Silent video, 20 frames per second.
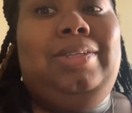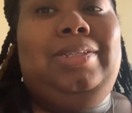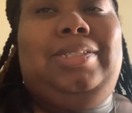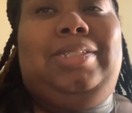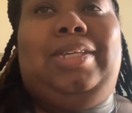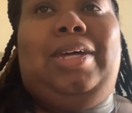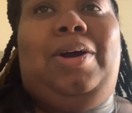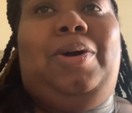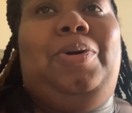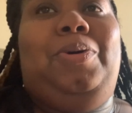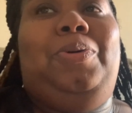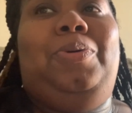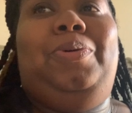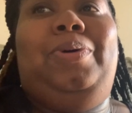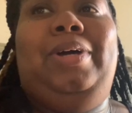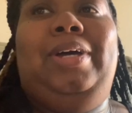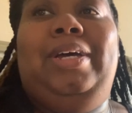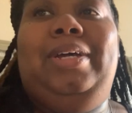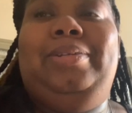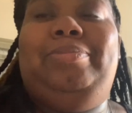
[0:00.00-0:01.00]
So
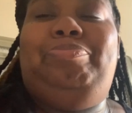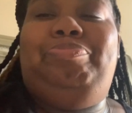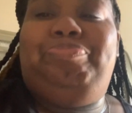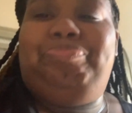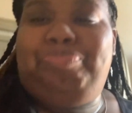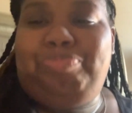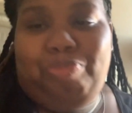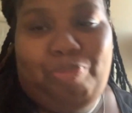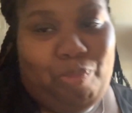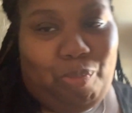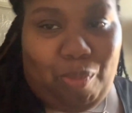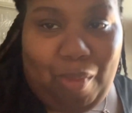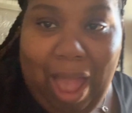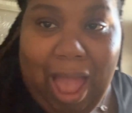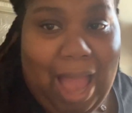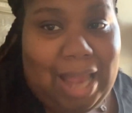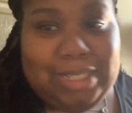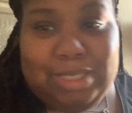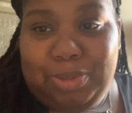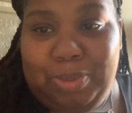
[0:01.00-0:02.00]

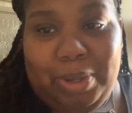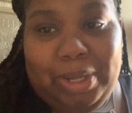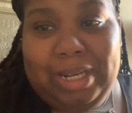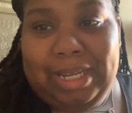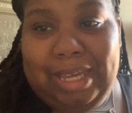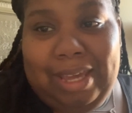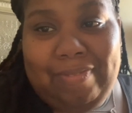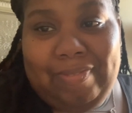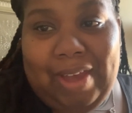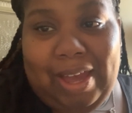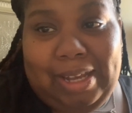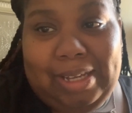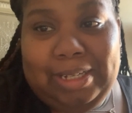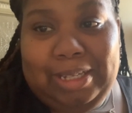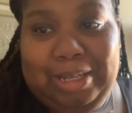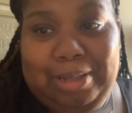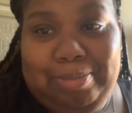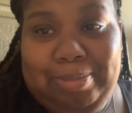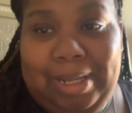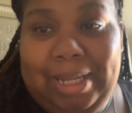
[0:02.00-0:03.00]
I just wanted to give y'all
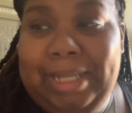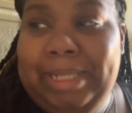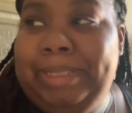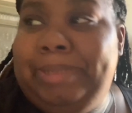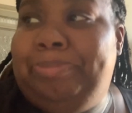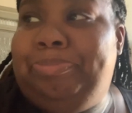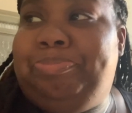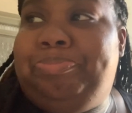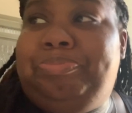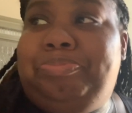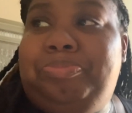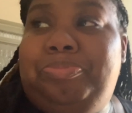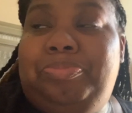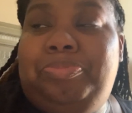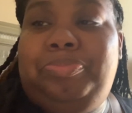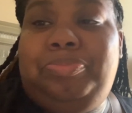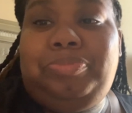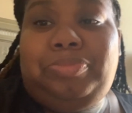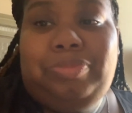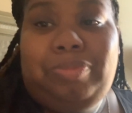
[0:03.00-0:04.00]
an update.
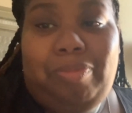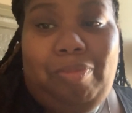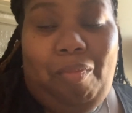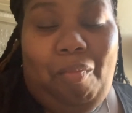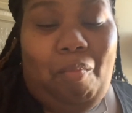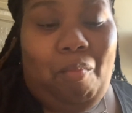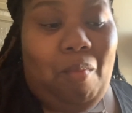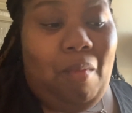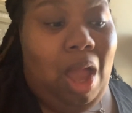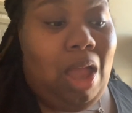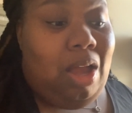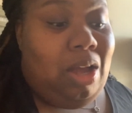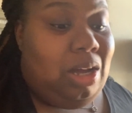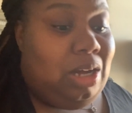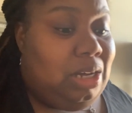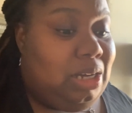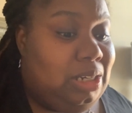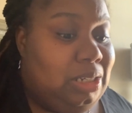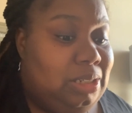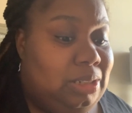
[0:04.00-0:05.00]

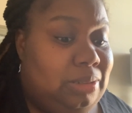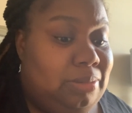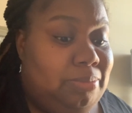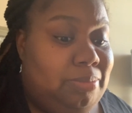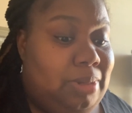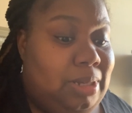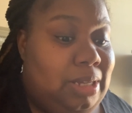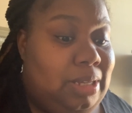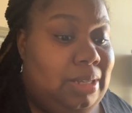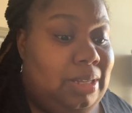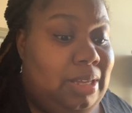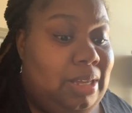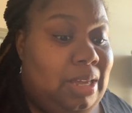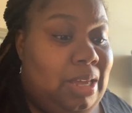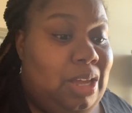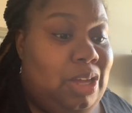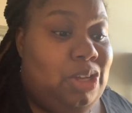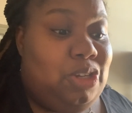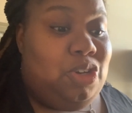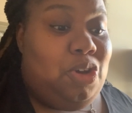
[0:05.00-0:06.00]
Um,
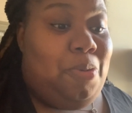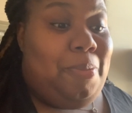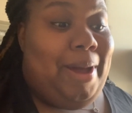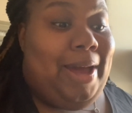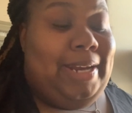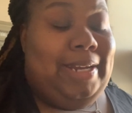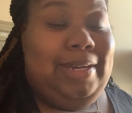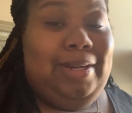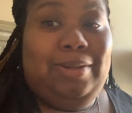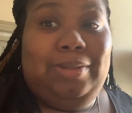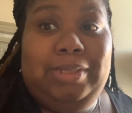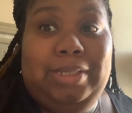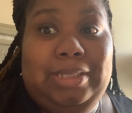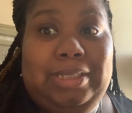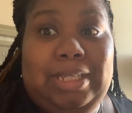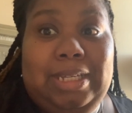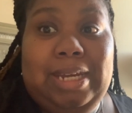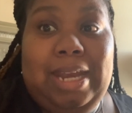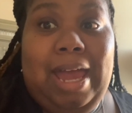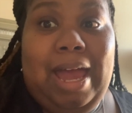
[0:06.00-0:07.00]
nobody else is
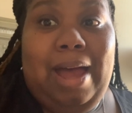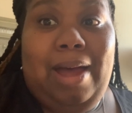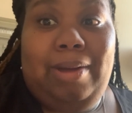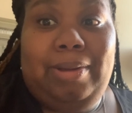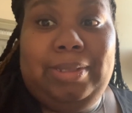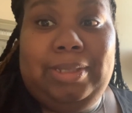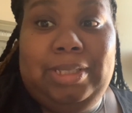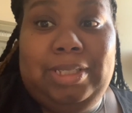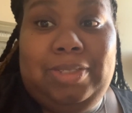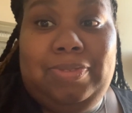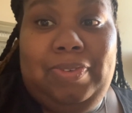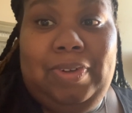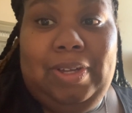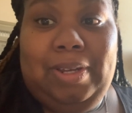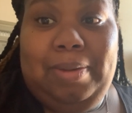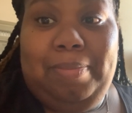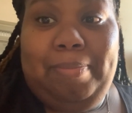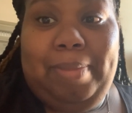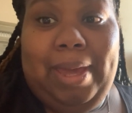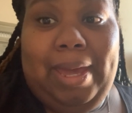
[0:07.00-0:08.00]
in the house is
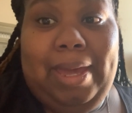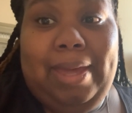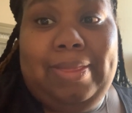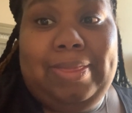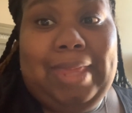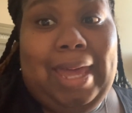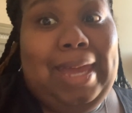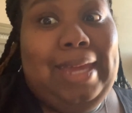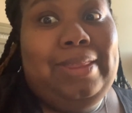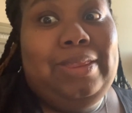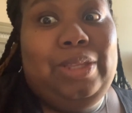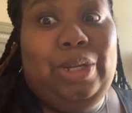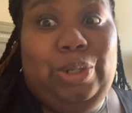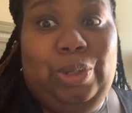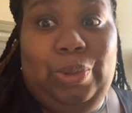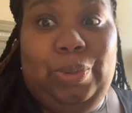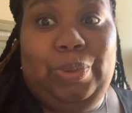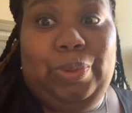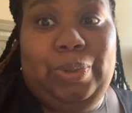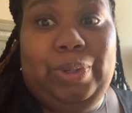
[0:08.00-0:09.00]
feeling bad. Thank the
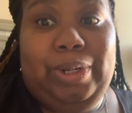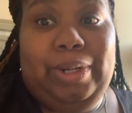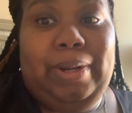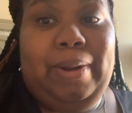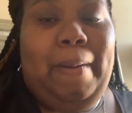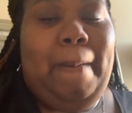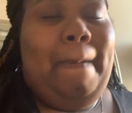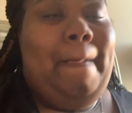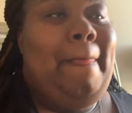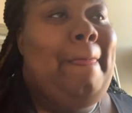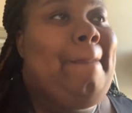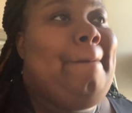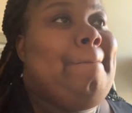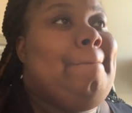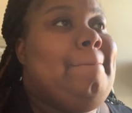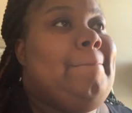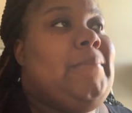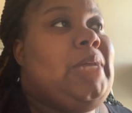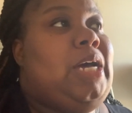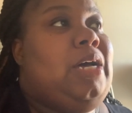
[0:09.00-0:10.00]
Lord.
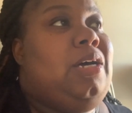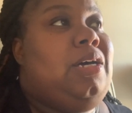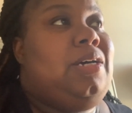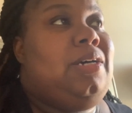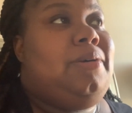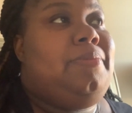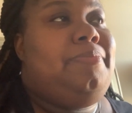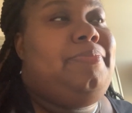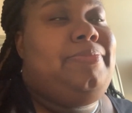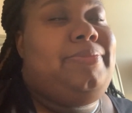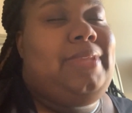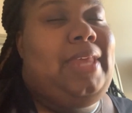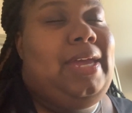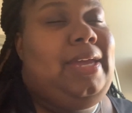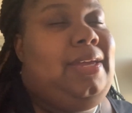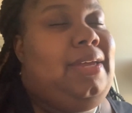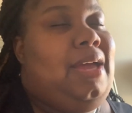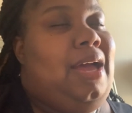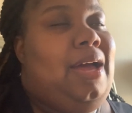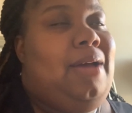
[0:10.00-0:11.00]
Um,
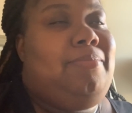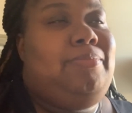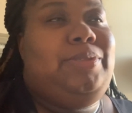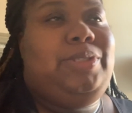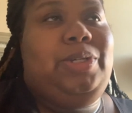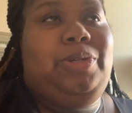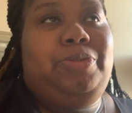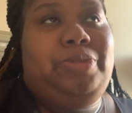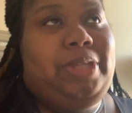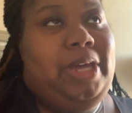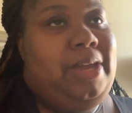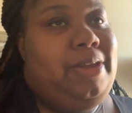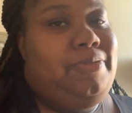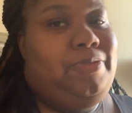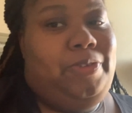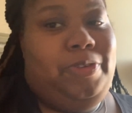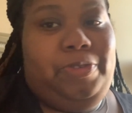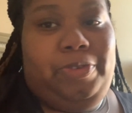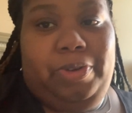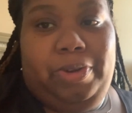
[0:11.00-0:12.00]
thank I'm so
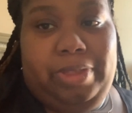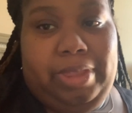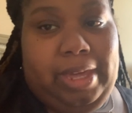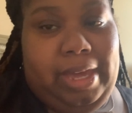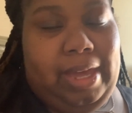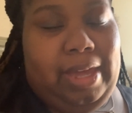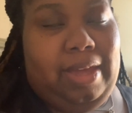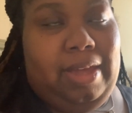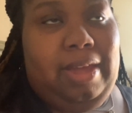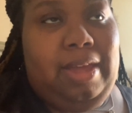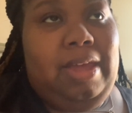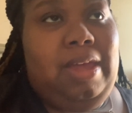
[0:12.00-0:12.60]
thankful for that.